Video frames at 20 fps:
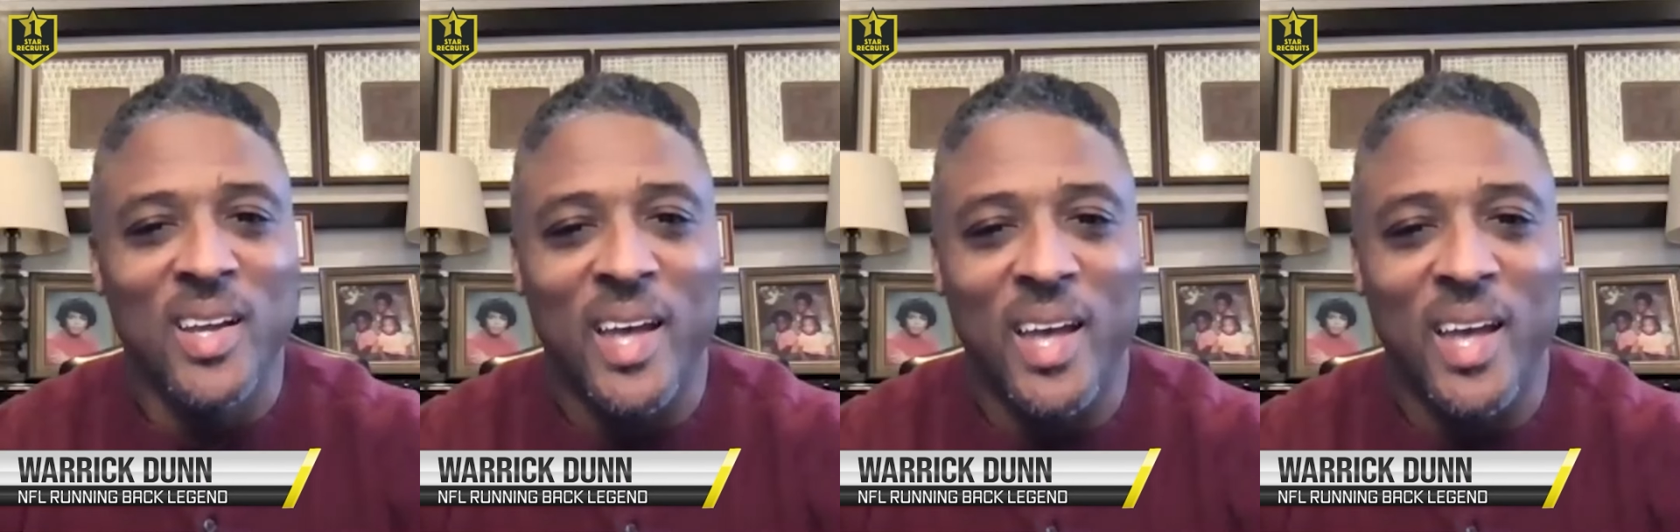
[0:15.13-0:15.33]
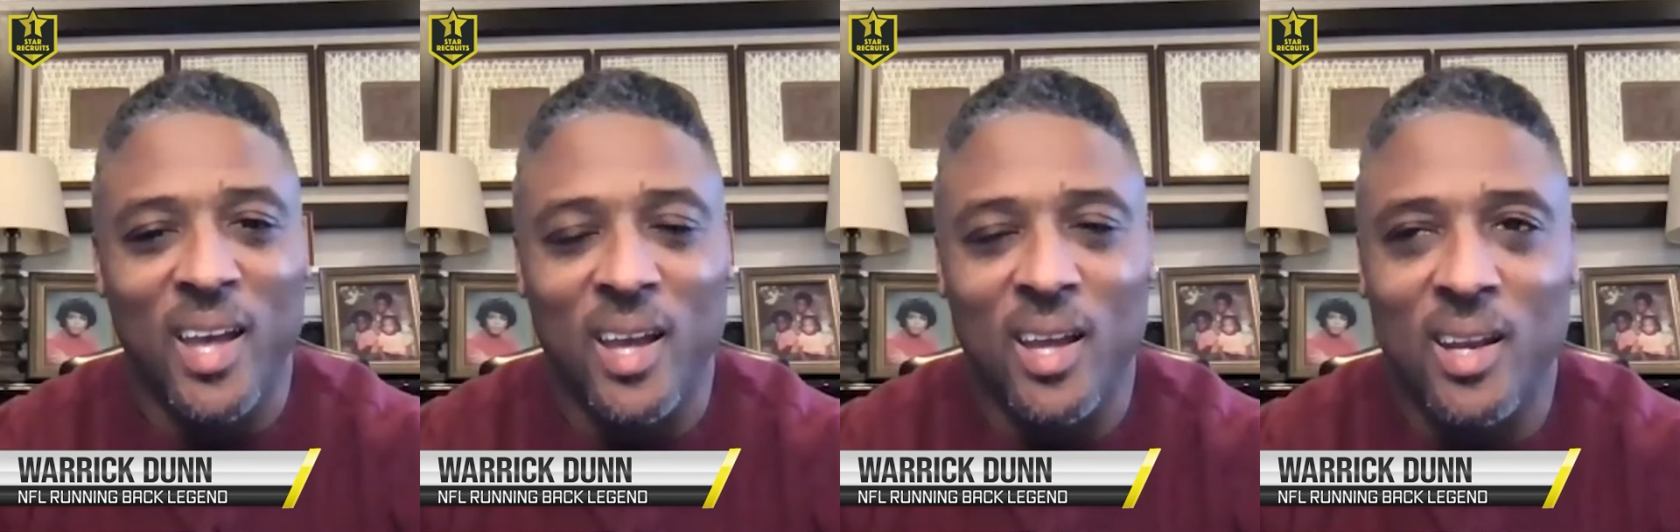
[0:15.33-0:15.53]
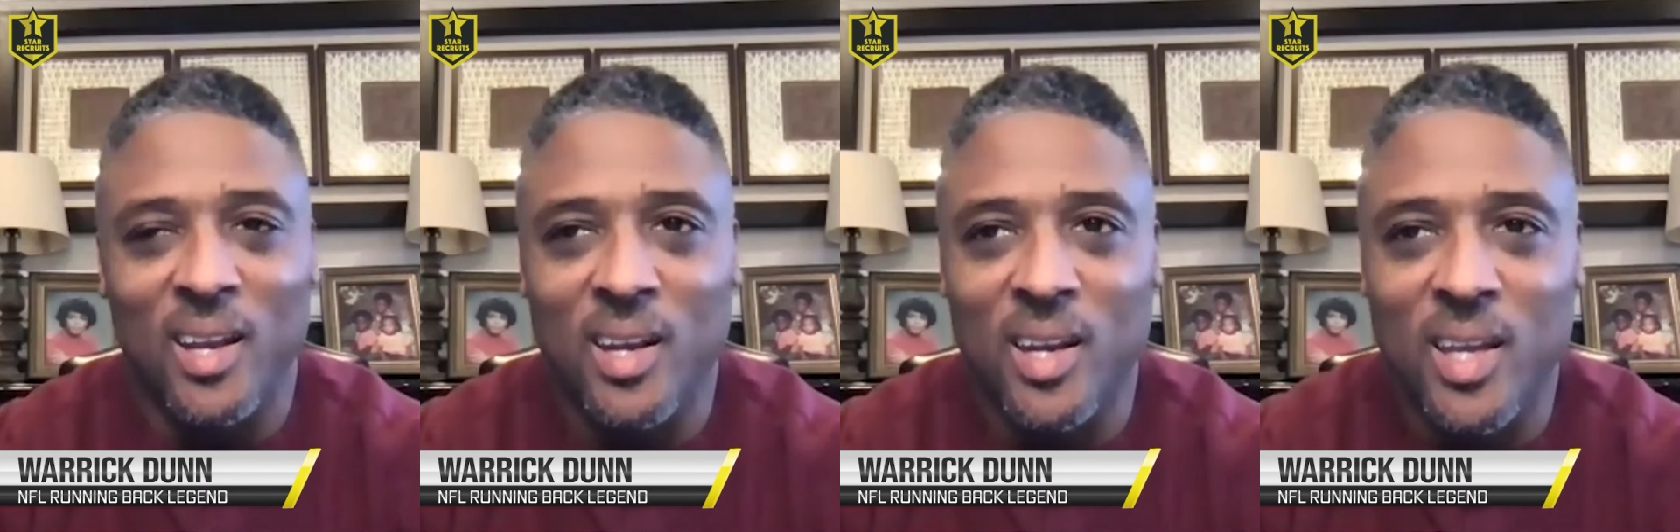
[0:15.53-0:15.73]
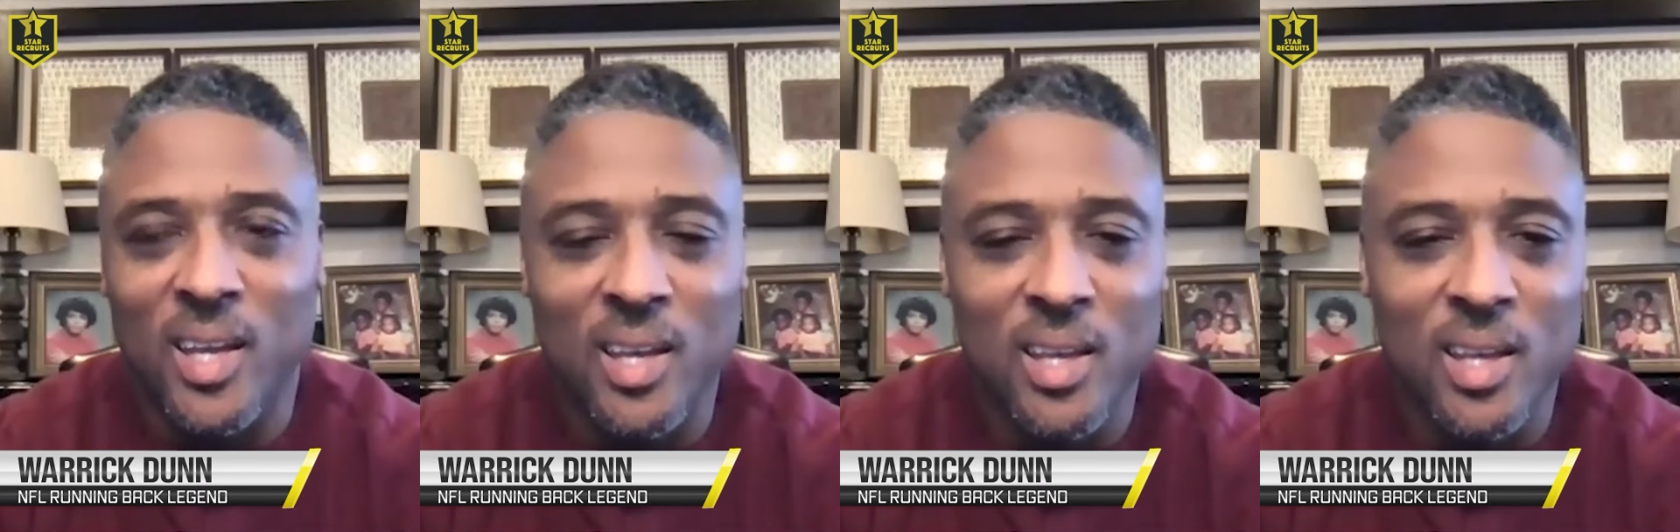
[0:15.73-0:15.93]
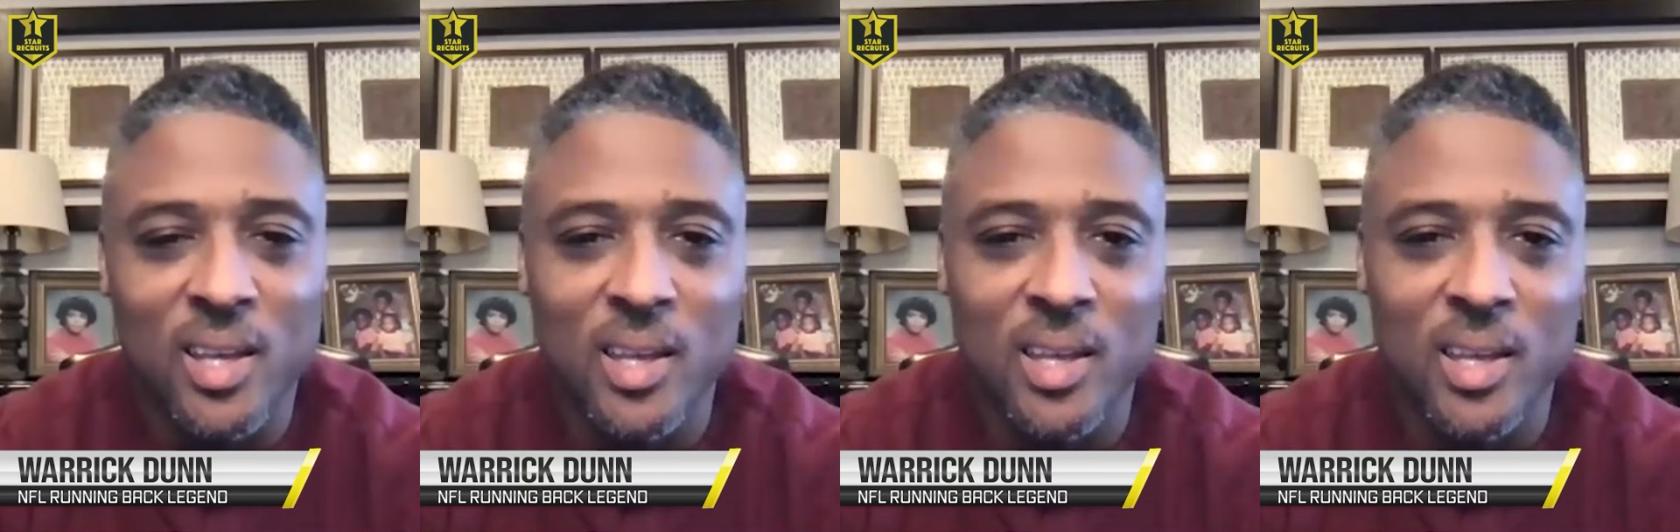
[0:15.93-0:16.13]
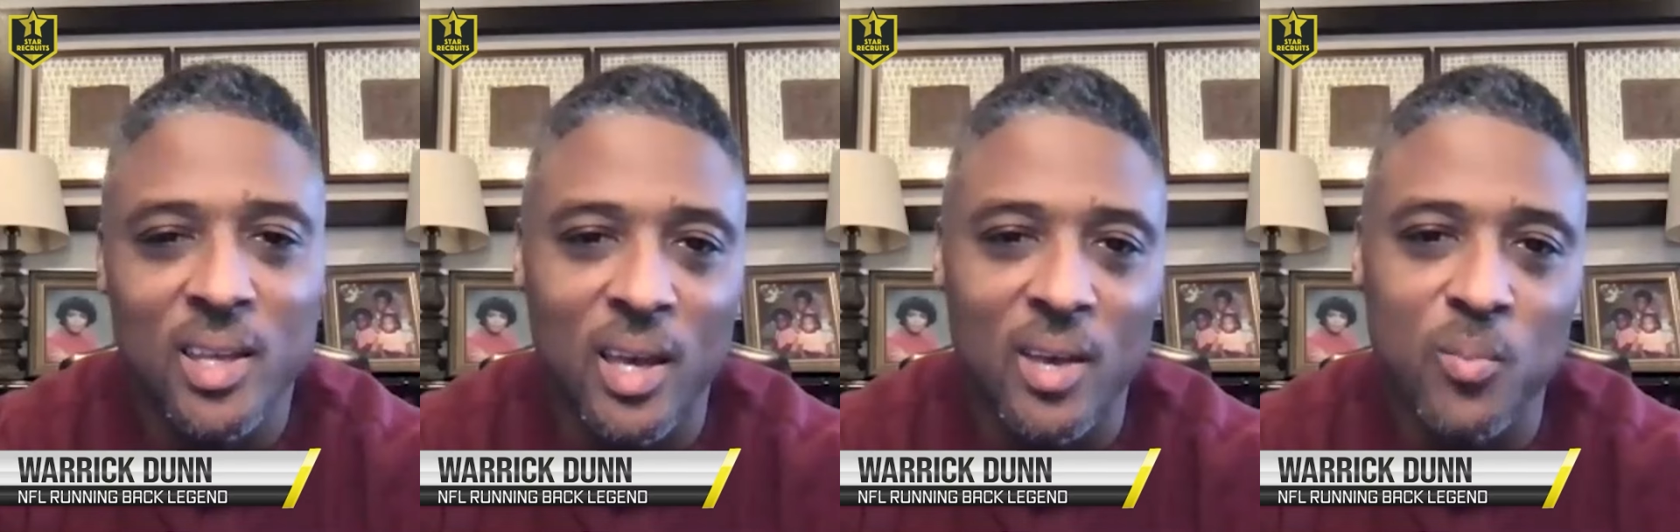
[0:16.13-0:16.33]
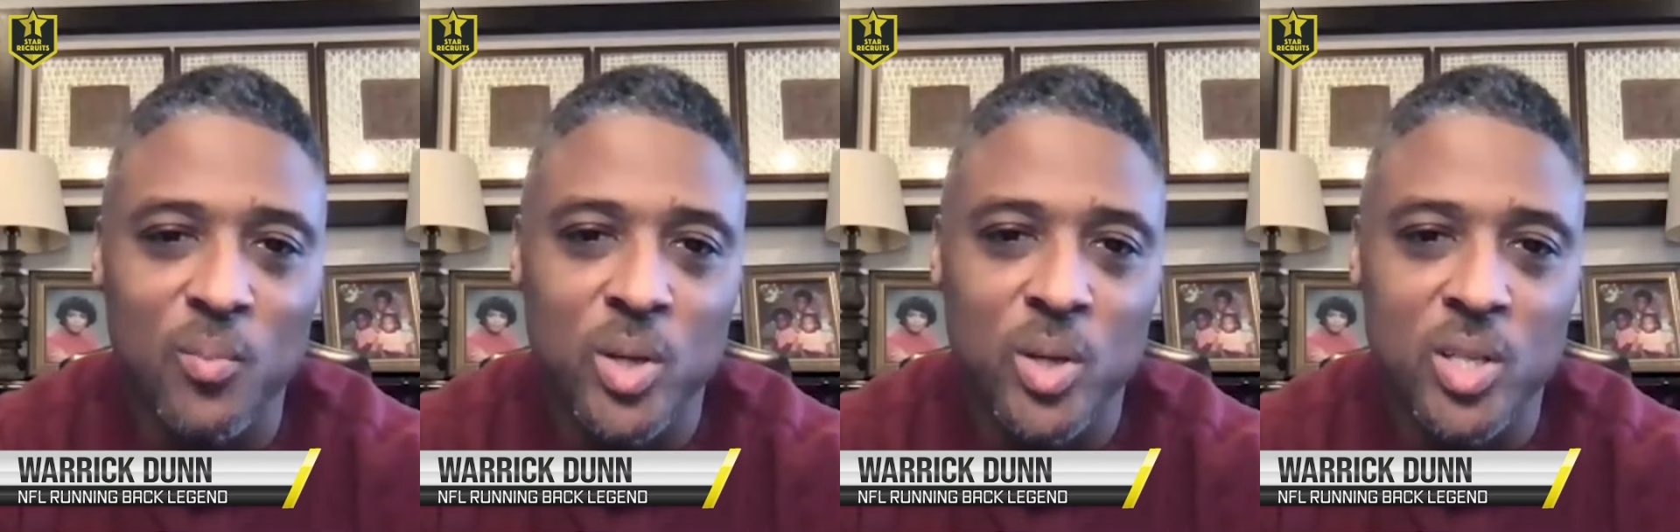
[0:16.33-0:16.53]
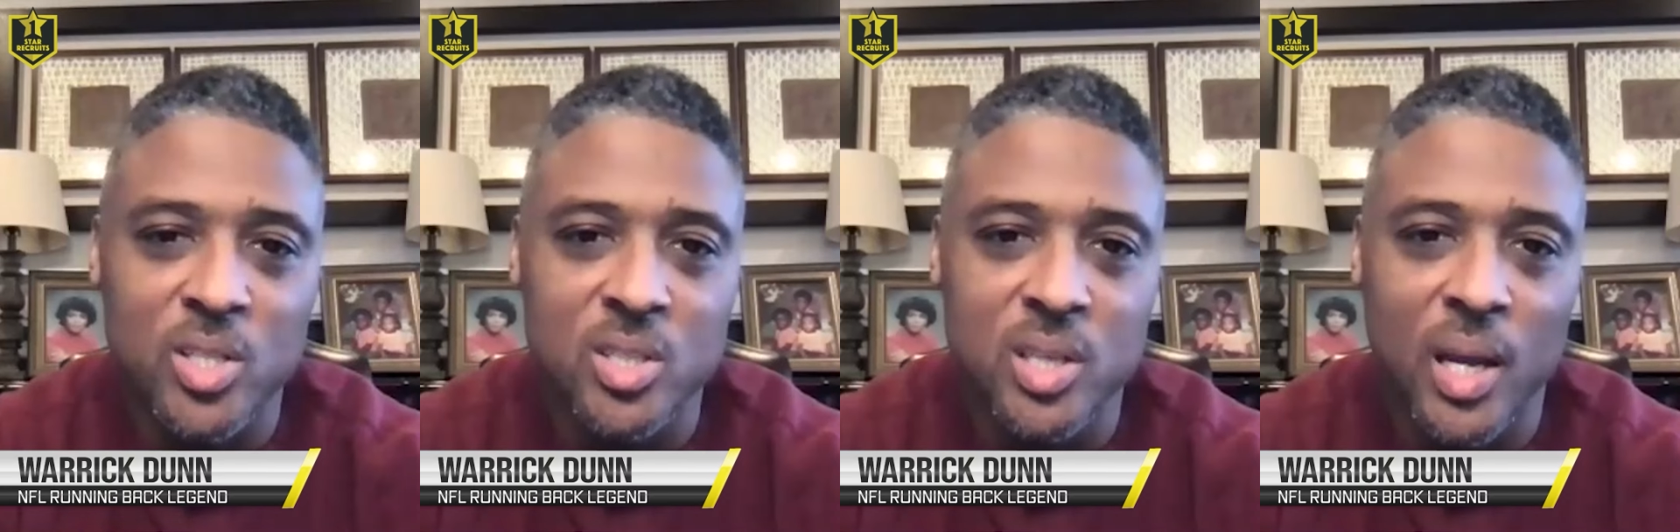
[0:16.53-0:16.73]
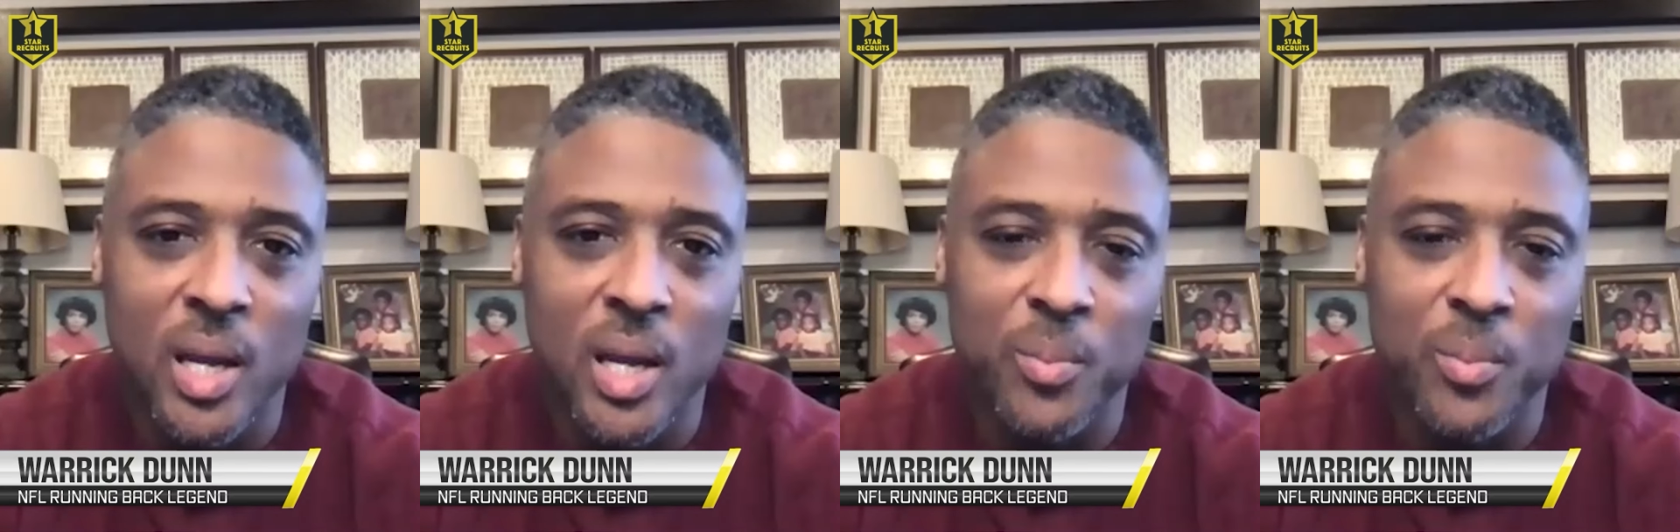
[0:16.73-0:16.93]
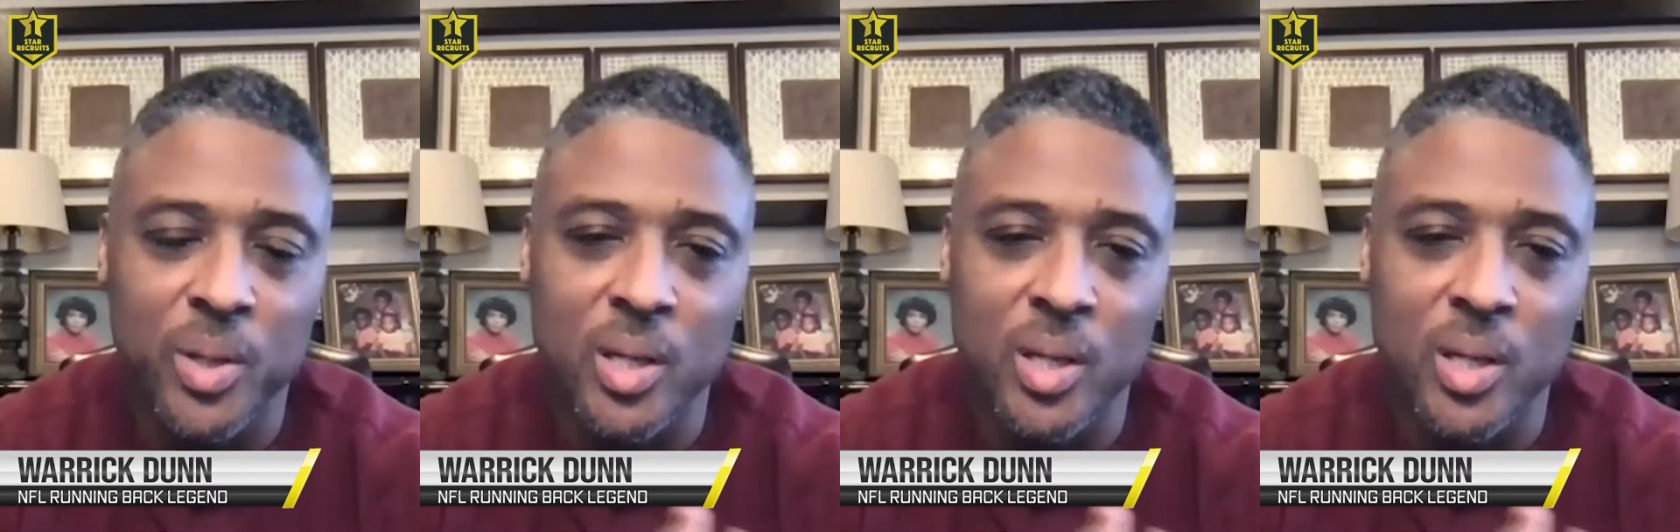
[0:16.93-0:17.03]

And he gave me a shot